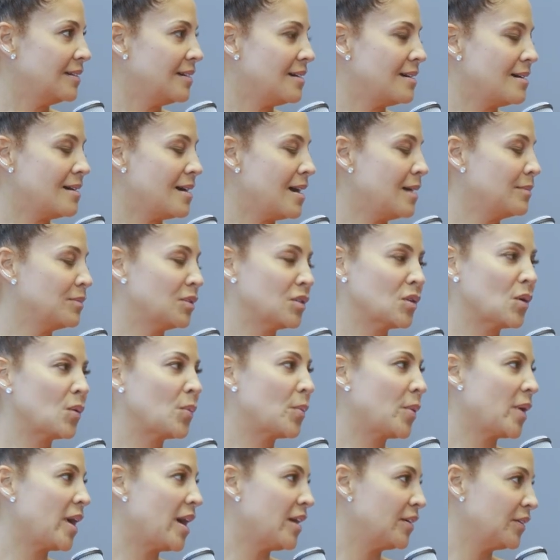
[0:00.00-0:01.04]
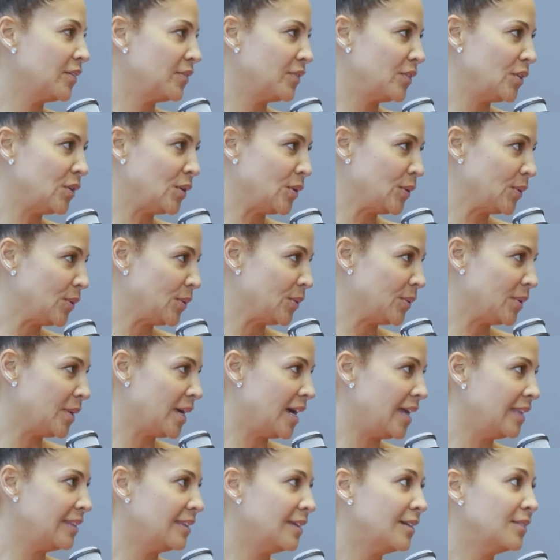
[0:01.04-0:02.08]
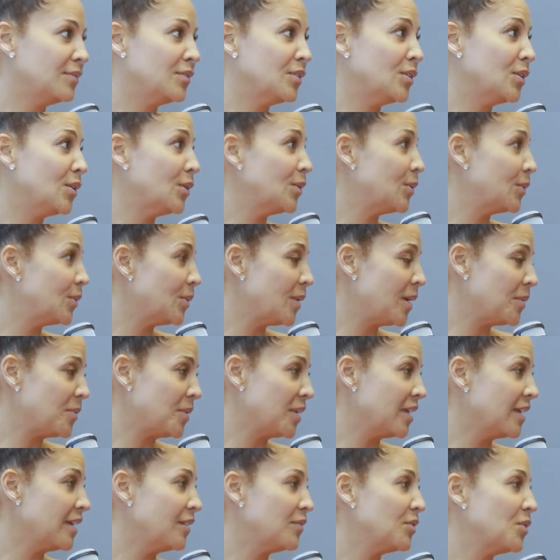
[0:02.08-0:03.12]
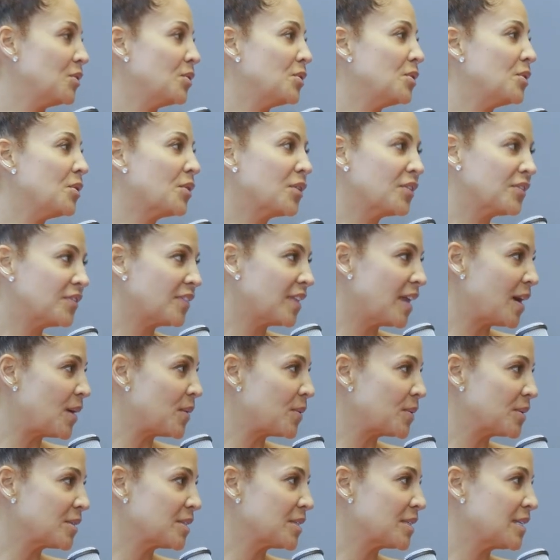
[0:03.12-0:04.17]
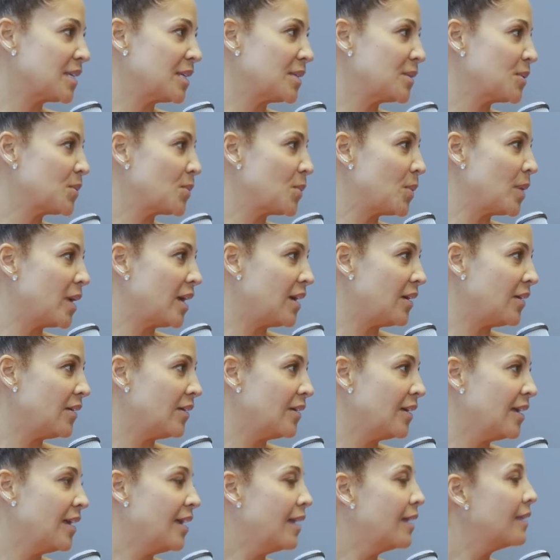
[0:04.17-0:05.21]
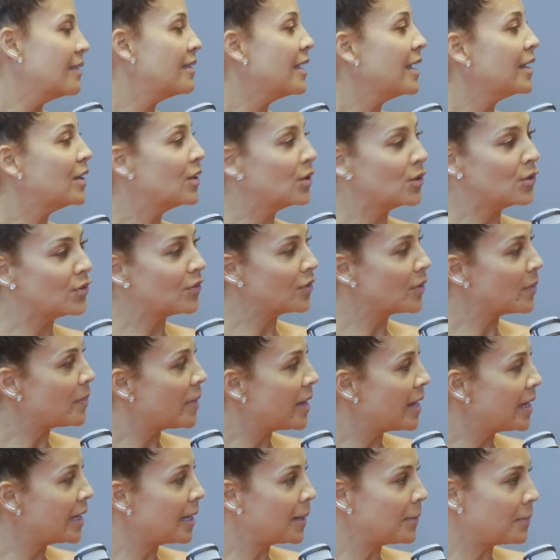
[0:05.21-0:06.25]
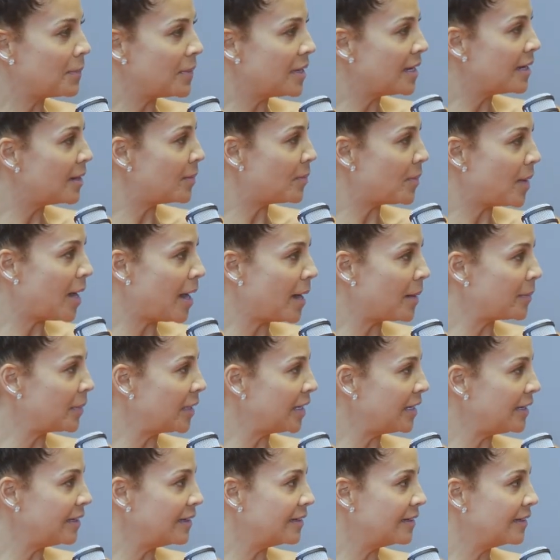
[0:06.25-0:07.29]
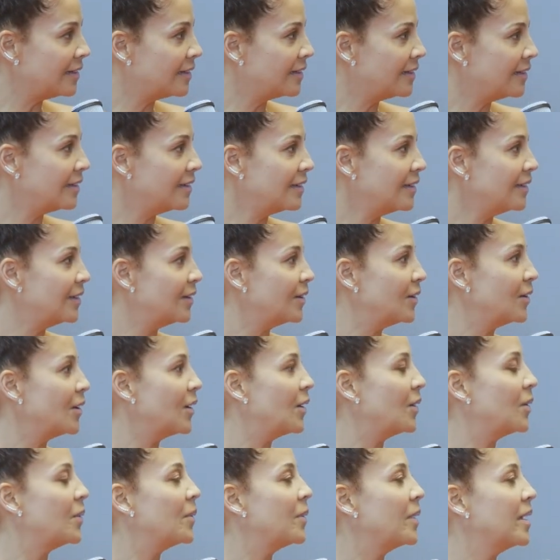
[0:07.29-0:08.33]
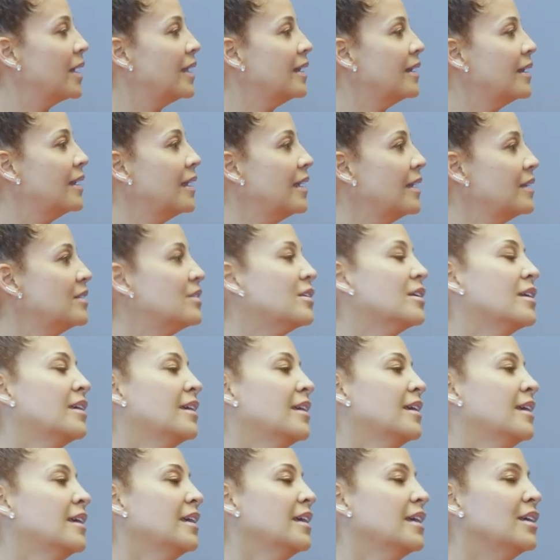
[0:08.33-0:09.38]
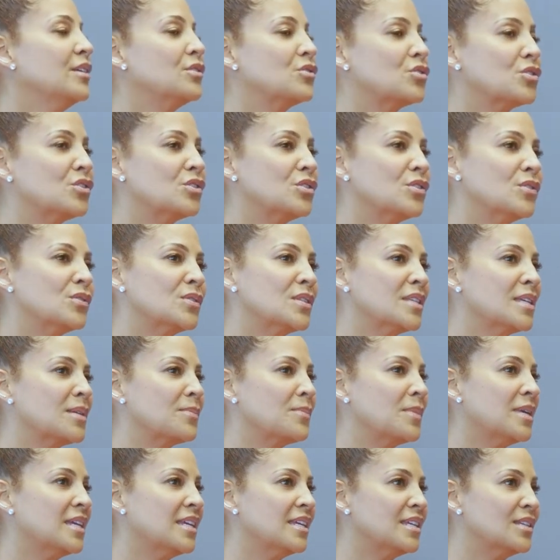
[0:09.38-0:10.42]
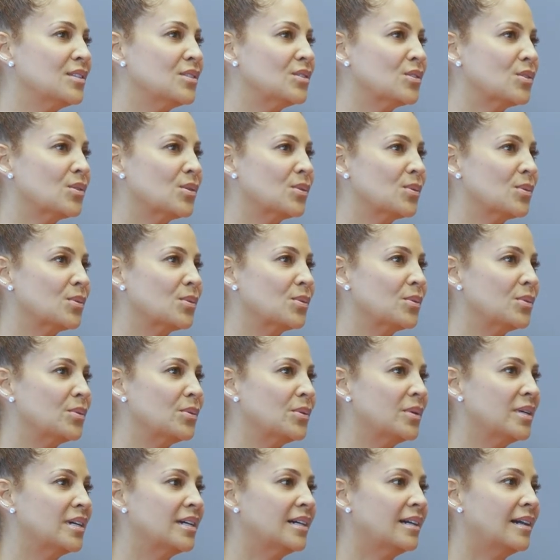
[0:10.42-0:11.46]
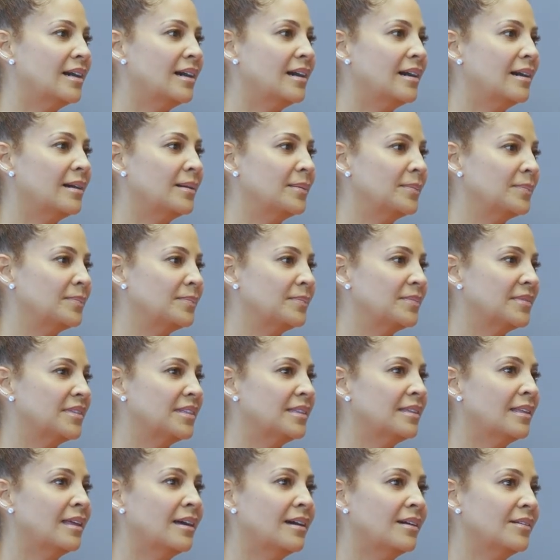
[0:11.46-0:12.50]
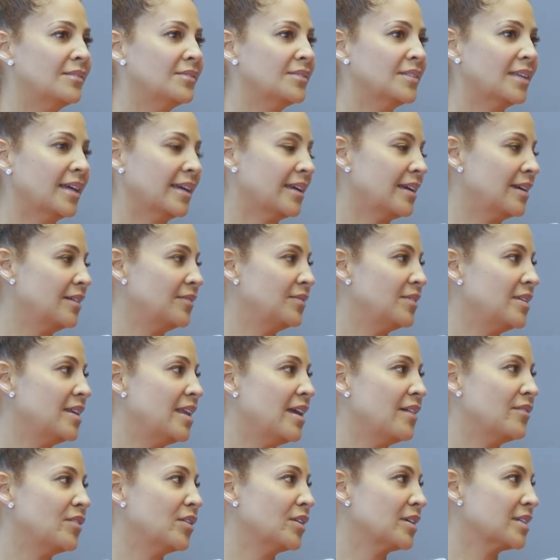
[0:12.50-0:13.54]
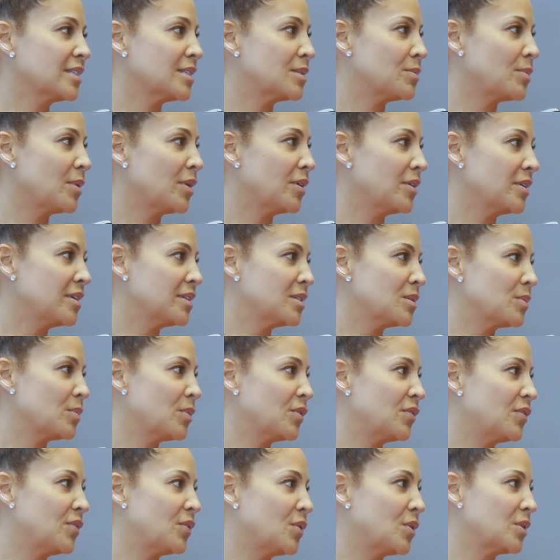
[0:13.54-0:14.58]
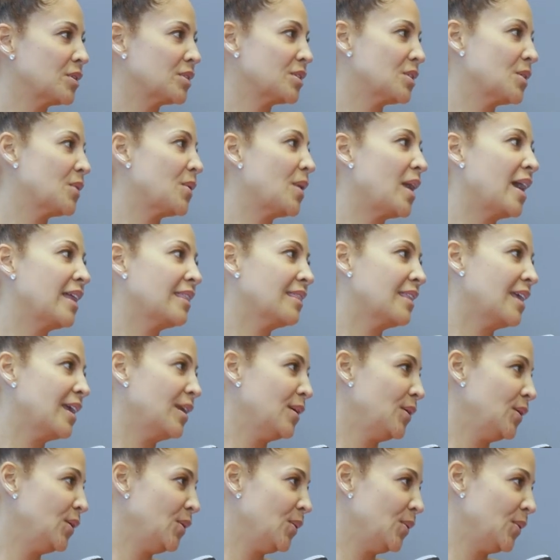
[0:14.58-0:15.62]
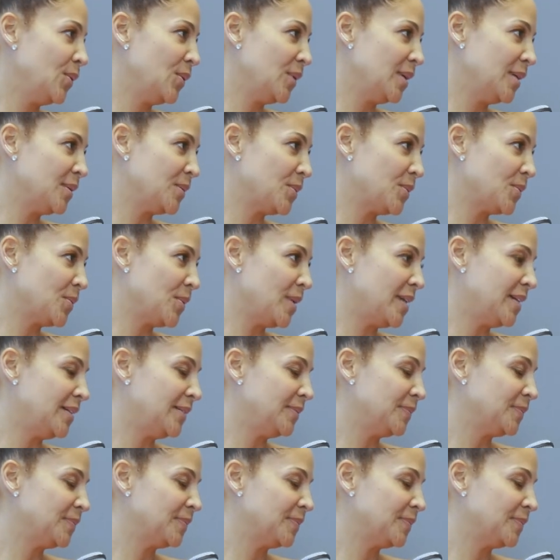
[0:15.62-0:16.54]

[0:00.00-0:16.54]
Uh, I'm so proud of you. I love you. I want to give you your flowers as well. Thank you for making me a mommy you know, and, and introducing me to um, love like I've never experienced before. So I thank you as well.